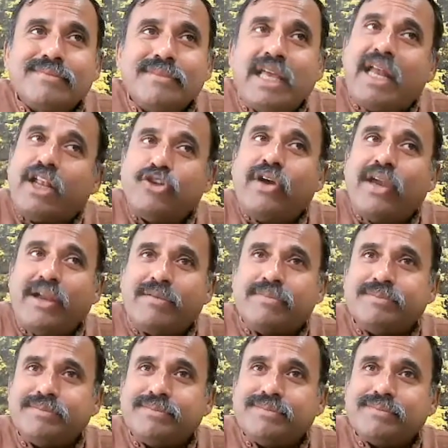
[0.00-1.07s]
They are
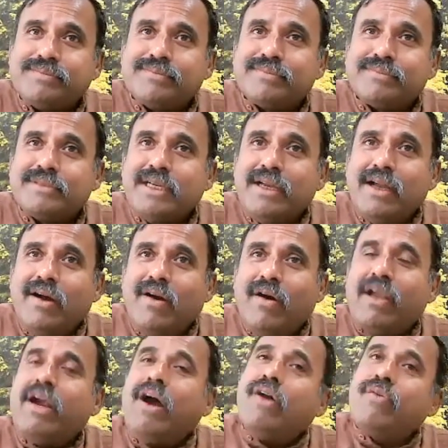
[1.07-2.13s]
enjoying.
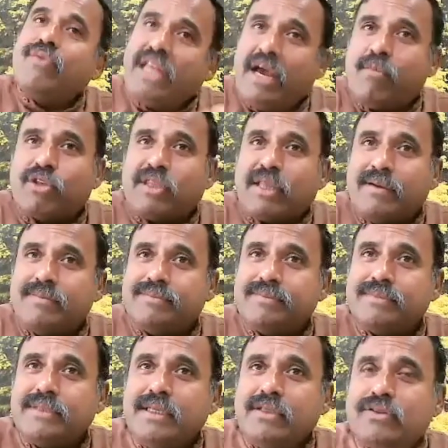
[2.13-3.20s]
Okay, or Videha Mukta.
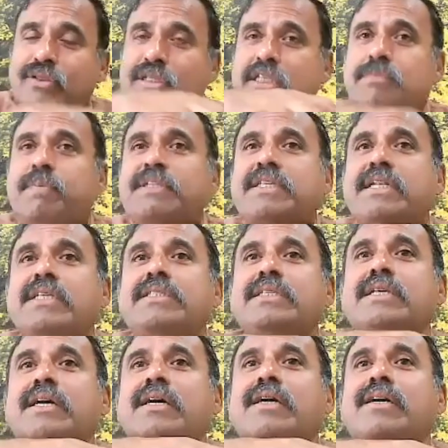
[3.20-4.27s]
So this person is.